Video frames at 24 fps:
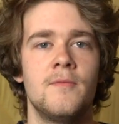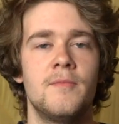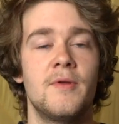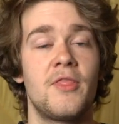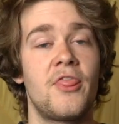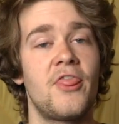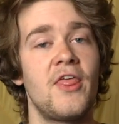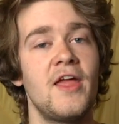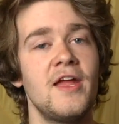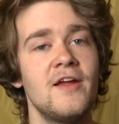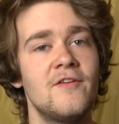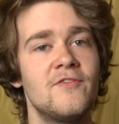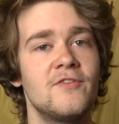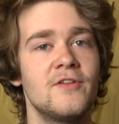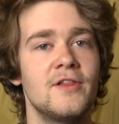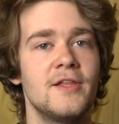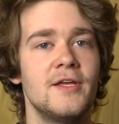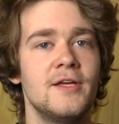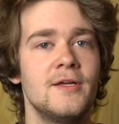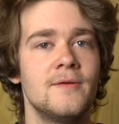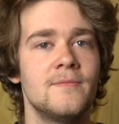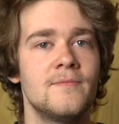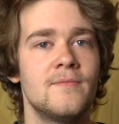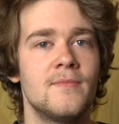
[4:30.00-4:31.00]
But
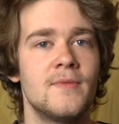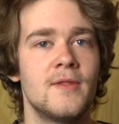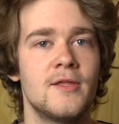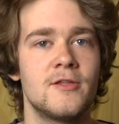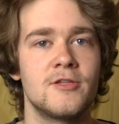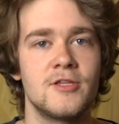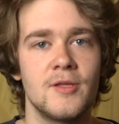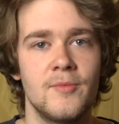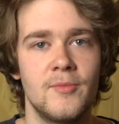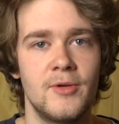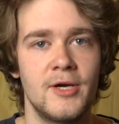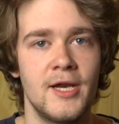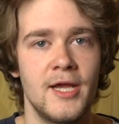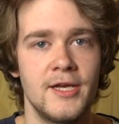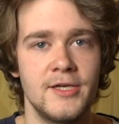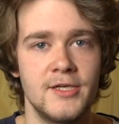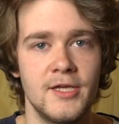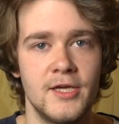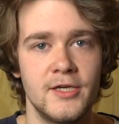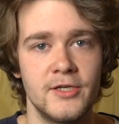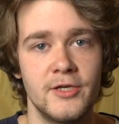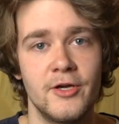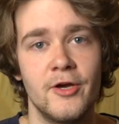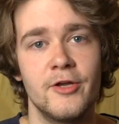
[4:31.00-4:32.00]
thankfully, someone had
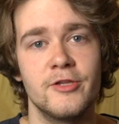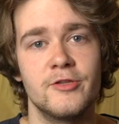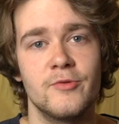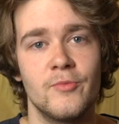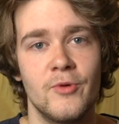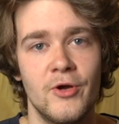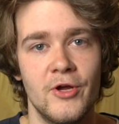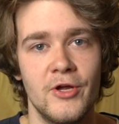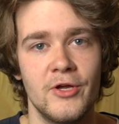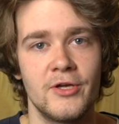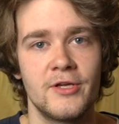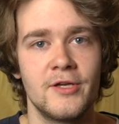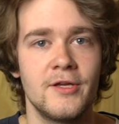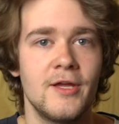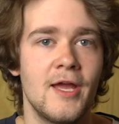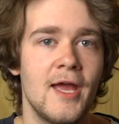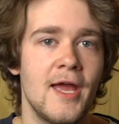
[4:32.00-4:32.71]
done God's work